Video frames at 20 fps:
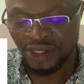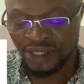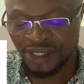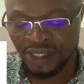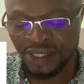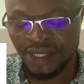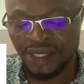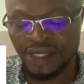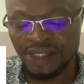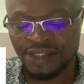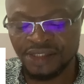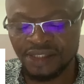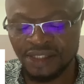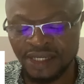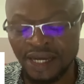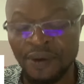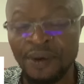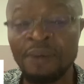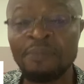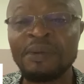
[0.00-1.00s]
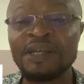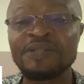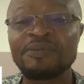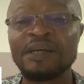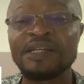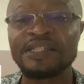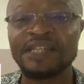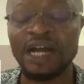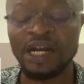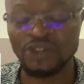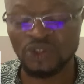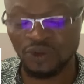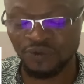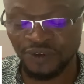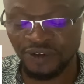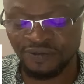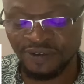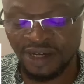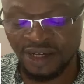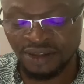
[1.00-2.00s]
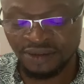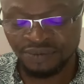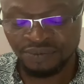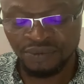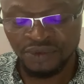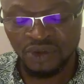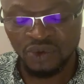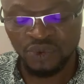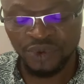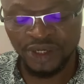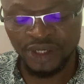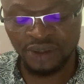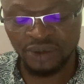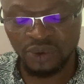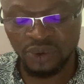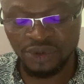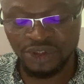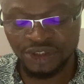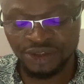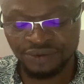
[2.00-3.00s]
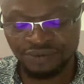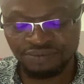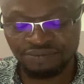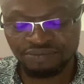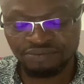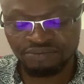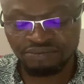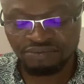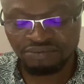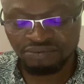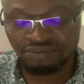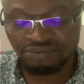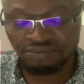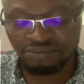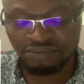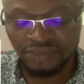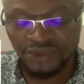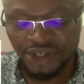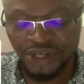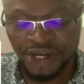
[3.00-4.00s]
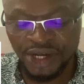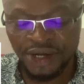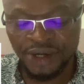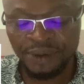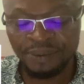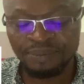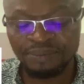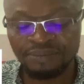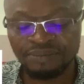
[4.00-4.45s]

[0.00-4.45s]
Karim Benzema is out of favor with the coach. Yeah.